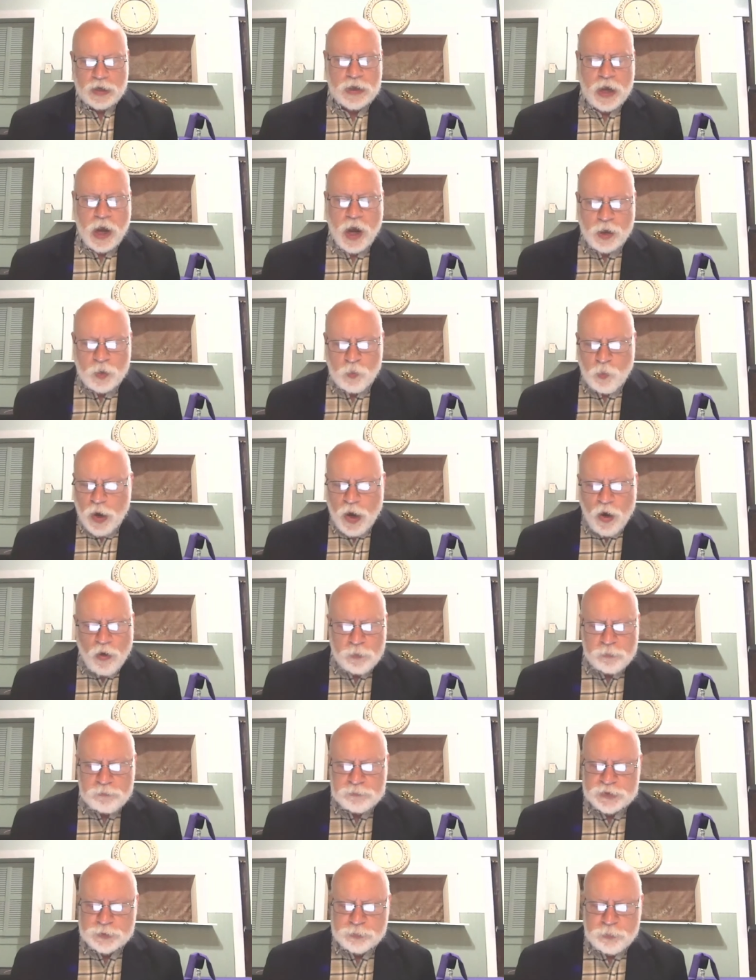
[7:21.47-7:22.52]
God
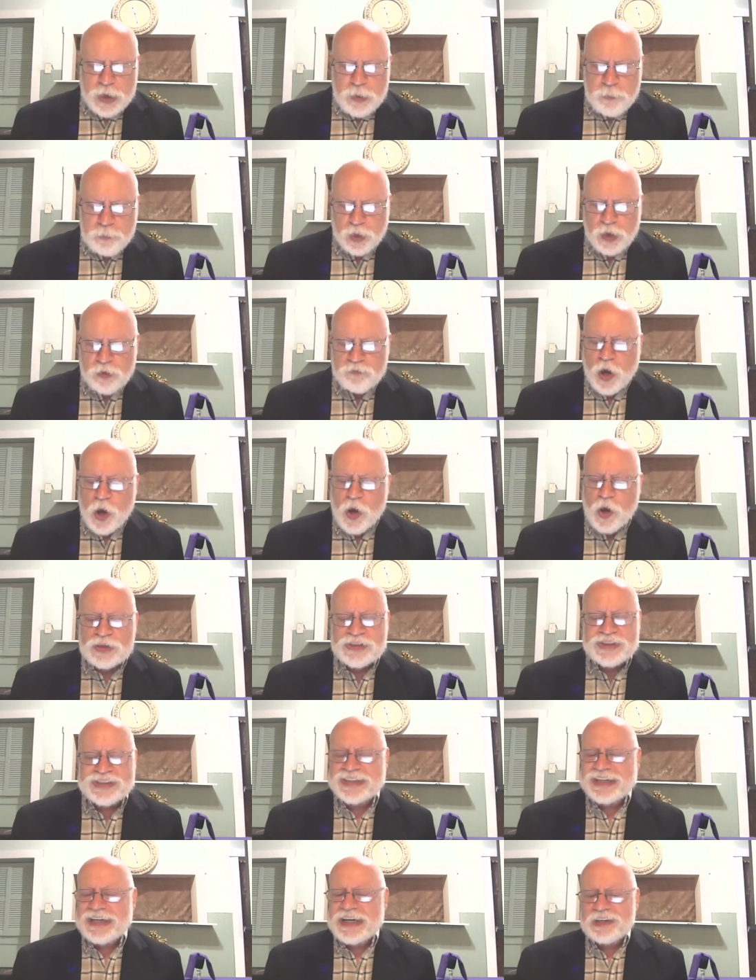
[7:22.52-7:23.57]
welcomes people of all
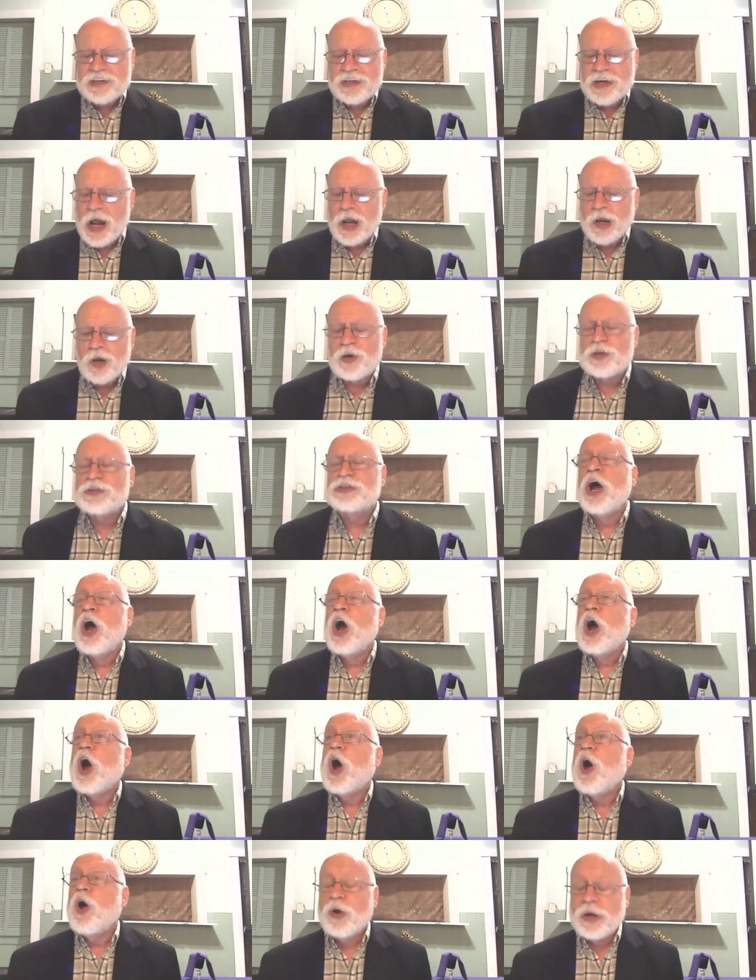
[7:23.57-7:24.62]
skin colors,
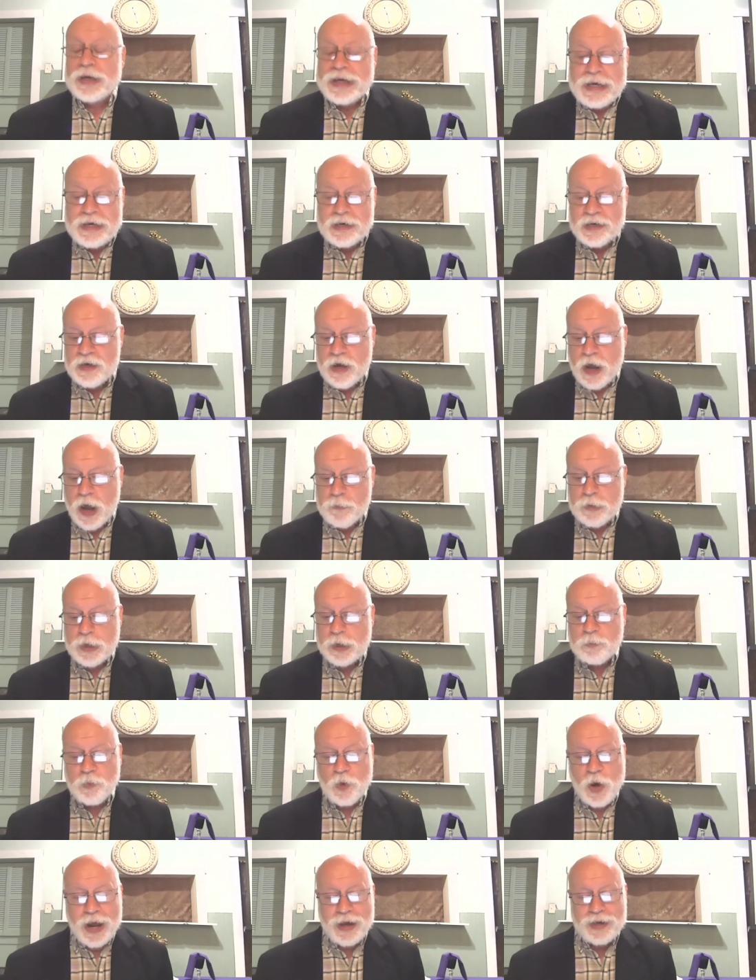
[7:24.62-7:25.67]
all
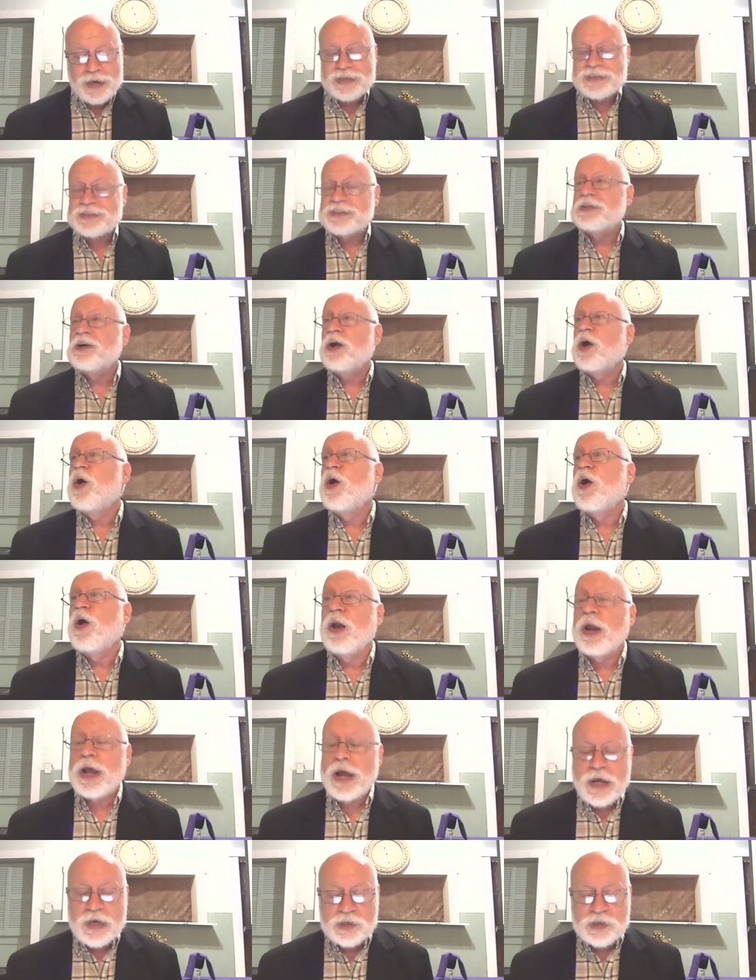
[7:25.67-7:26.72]
economic brackets, and
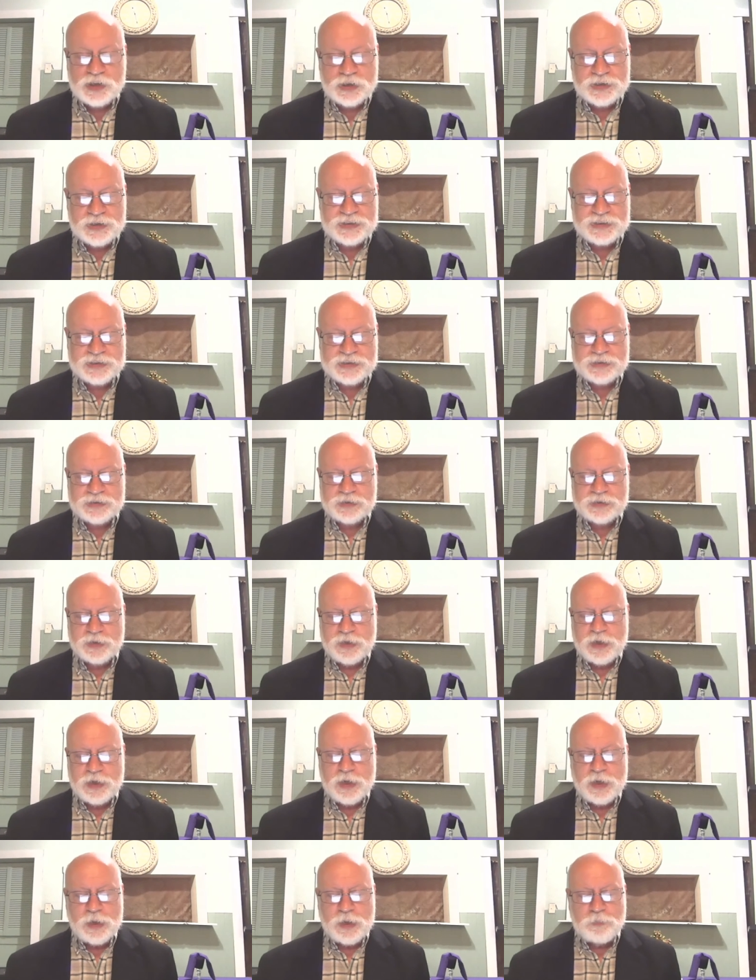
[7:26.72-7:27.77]
all ages.
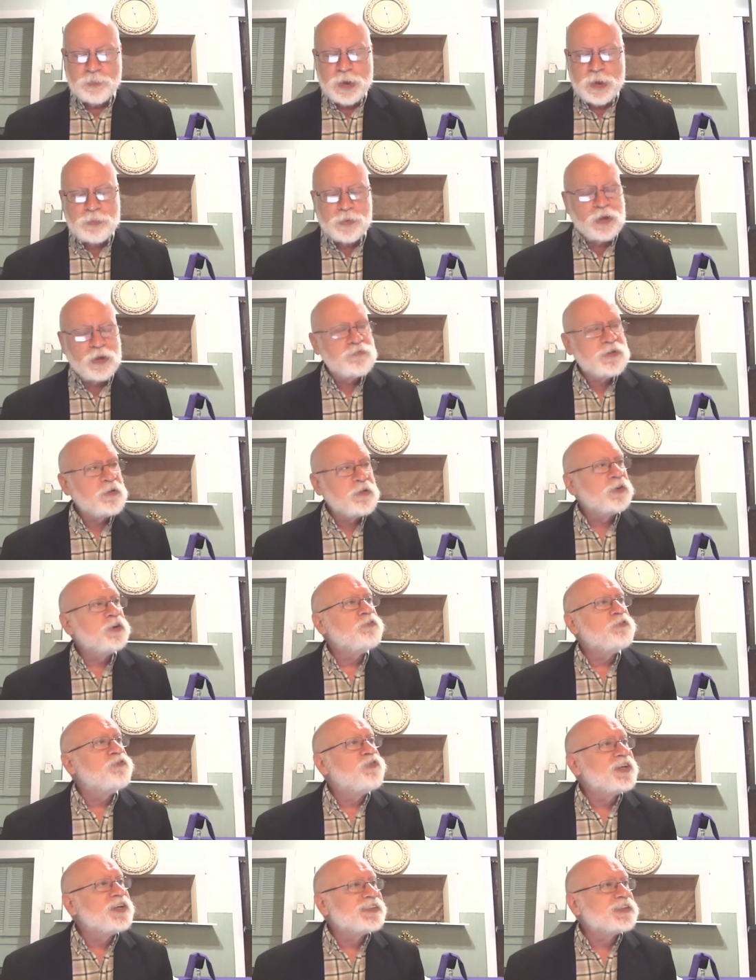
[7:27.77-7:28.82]
People of every
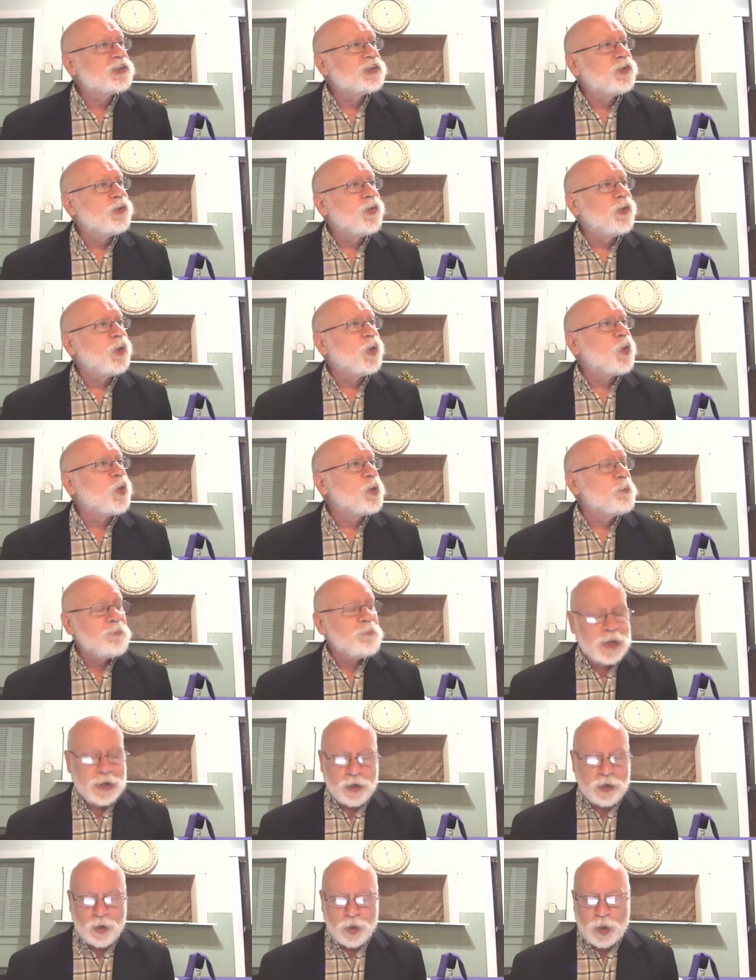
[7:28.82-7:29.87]
physical or
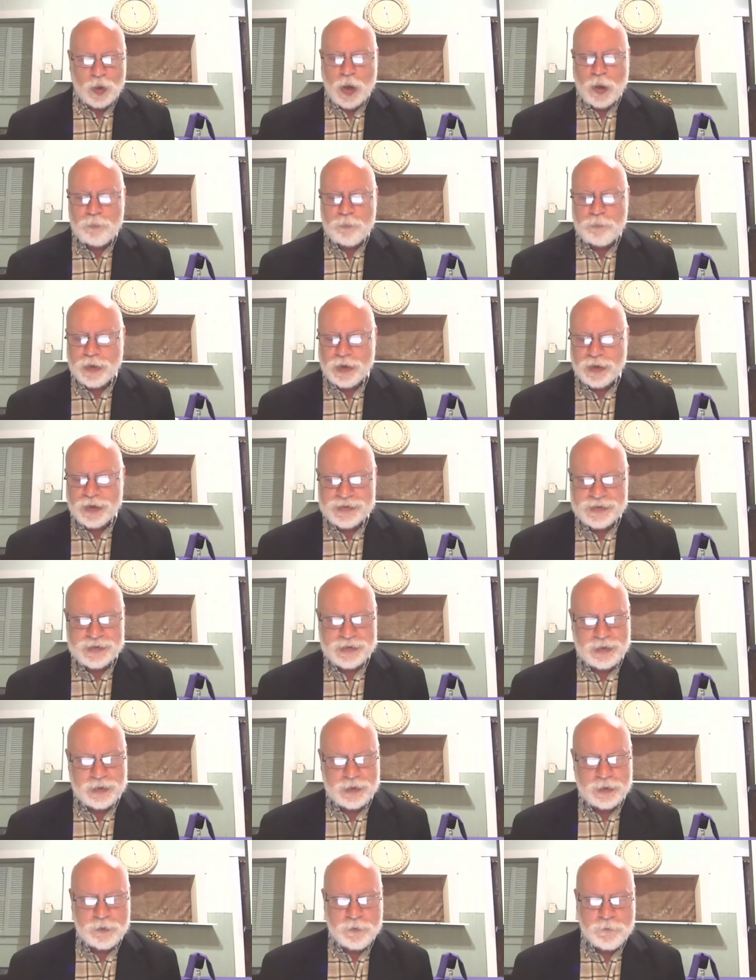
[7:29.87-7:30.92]
mental ability.